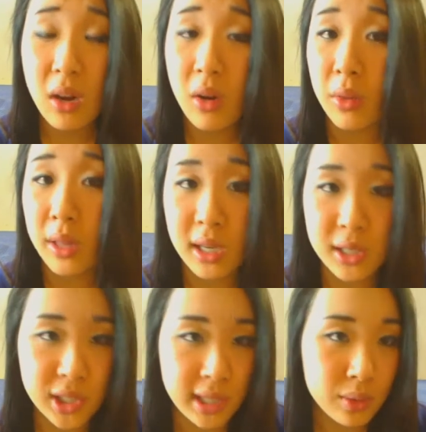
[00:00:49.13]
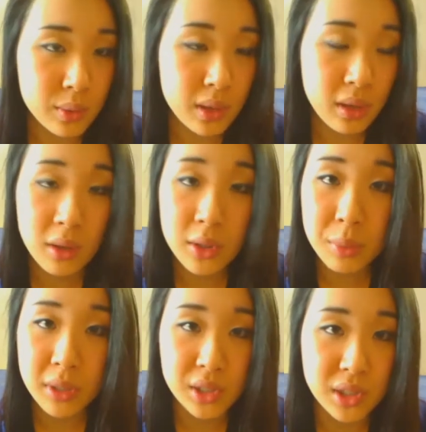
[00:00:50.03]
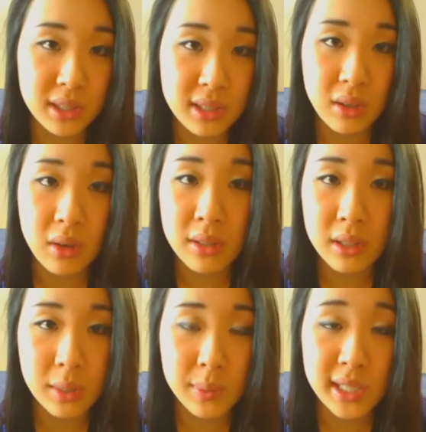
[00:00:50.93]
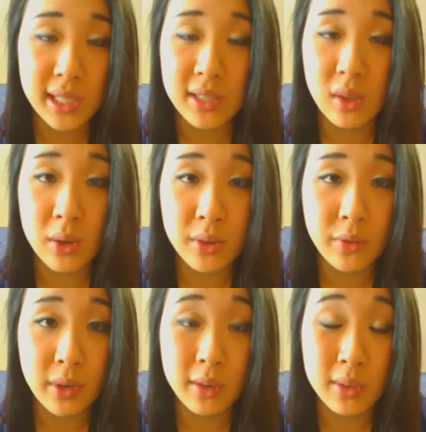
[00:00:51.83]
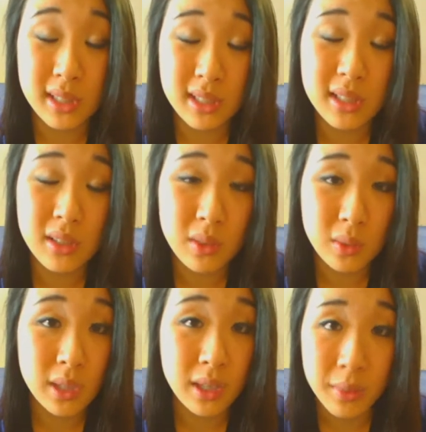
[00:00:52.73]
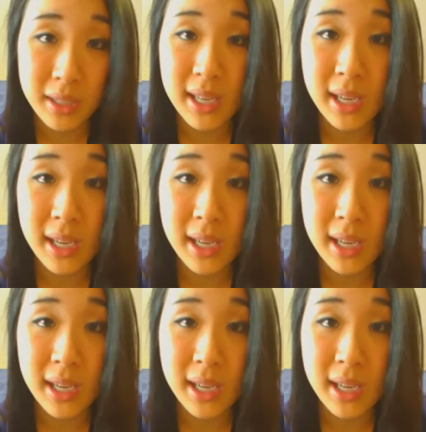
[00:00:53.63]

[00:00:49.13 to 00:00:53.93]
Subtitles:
All the eyeshadows, all the blushes, all the lipsticks, all the fragrances, you name it.